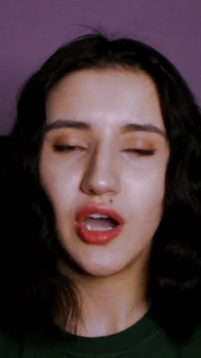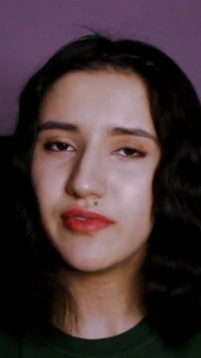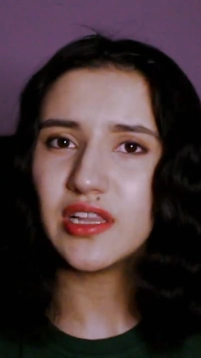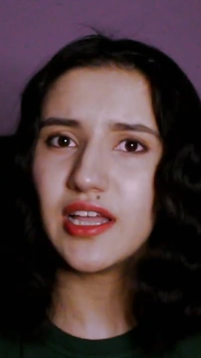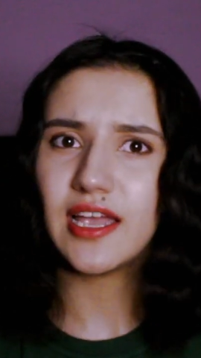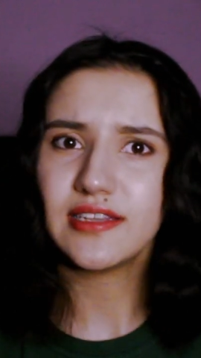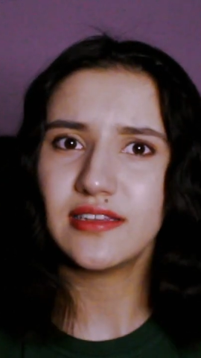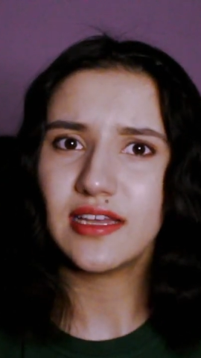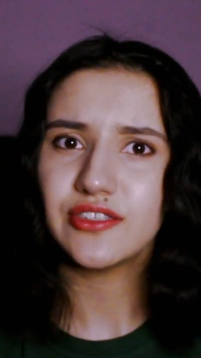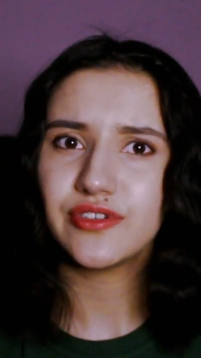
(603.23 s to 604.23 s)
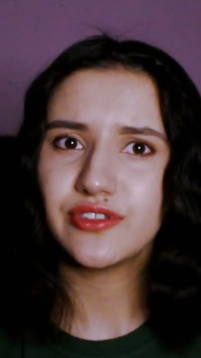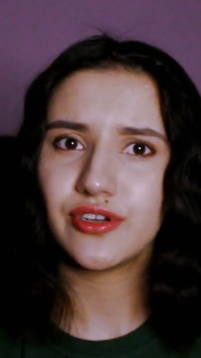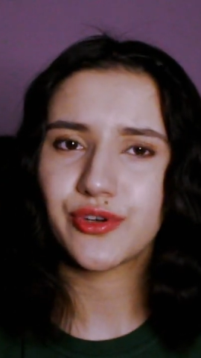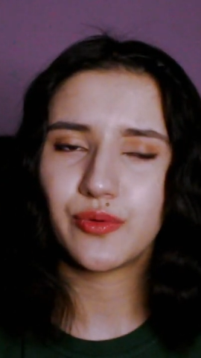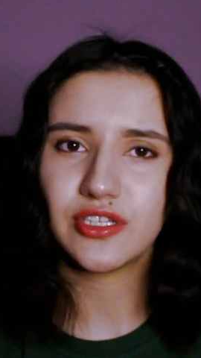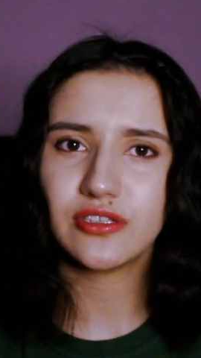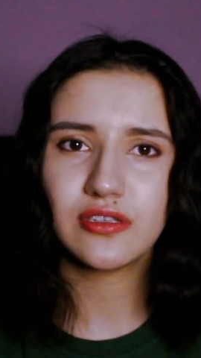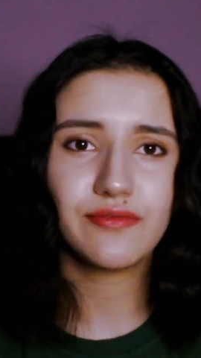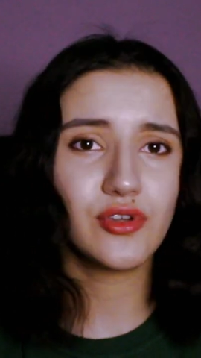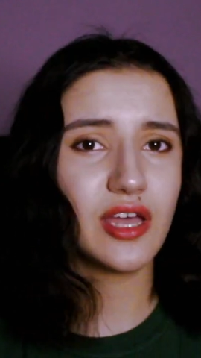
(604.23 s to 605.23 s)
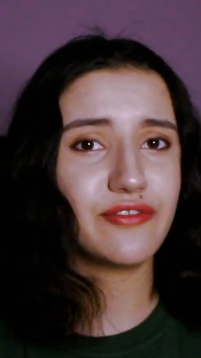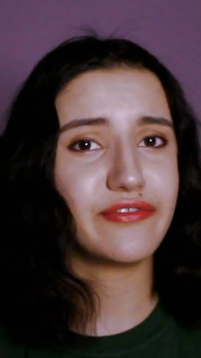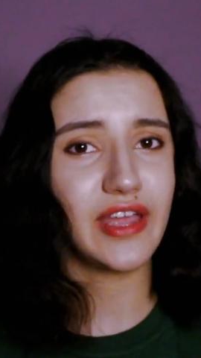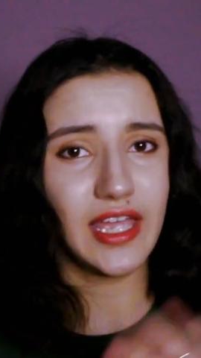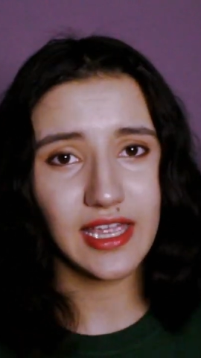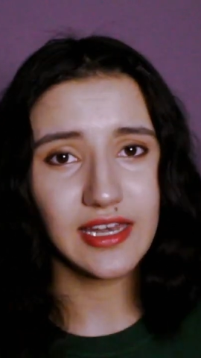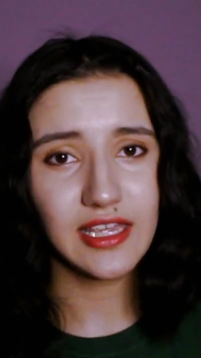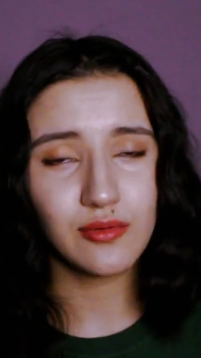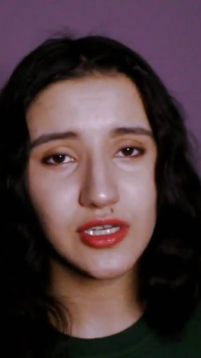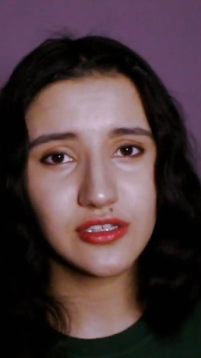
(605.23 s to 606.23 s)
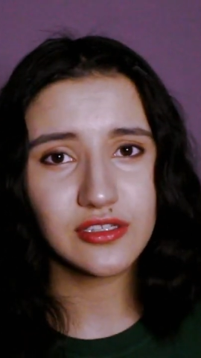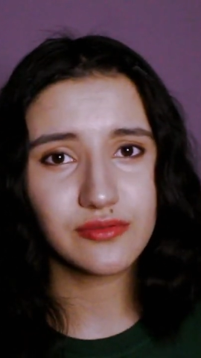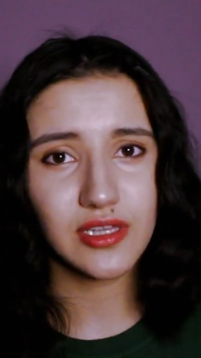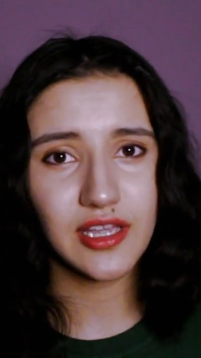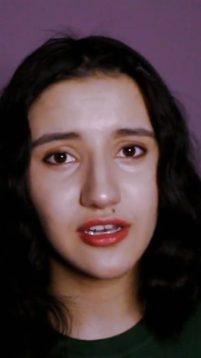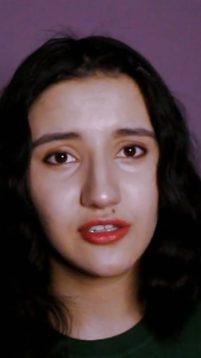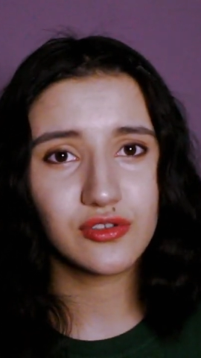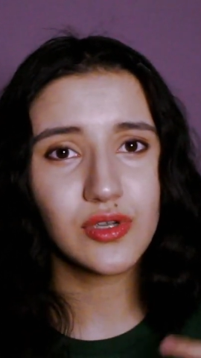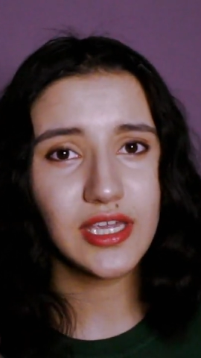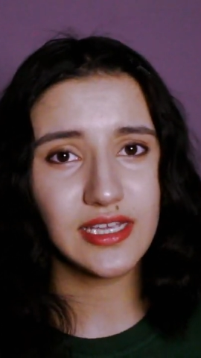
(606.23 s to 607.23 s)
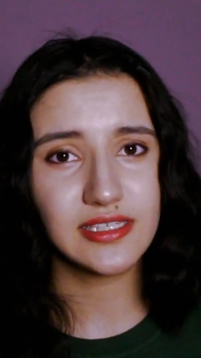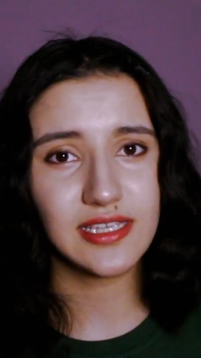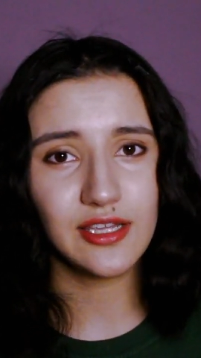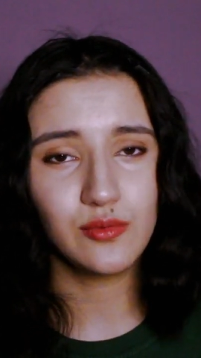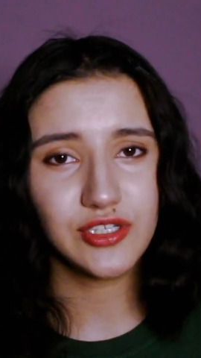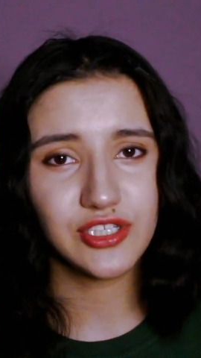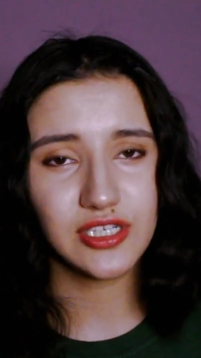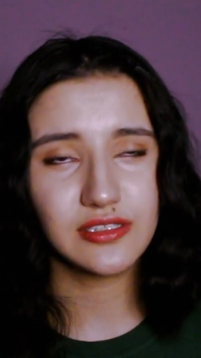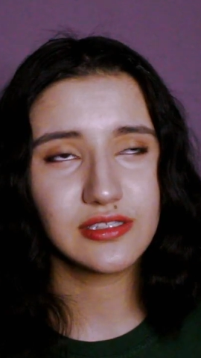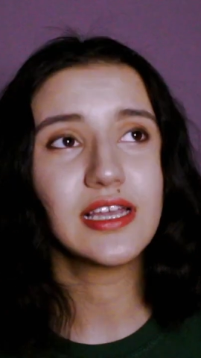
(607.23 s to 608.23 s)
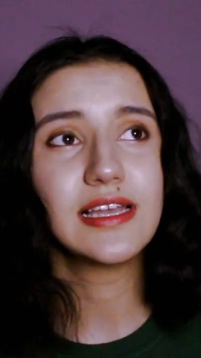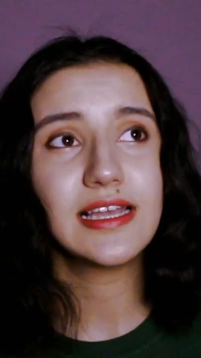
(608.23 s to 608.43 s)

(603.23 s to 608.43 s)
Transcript: Hopefully I did answer to your questions. If you have any questions related to KSA, which is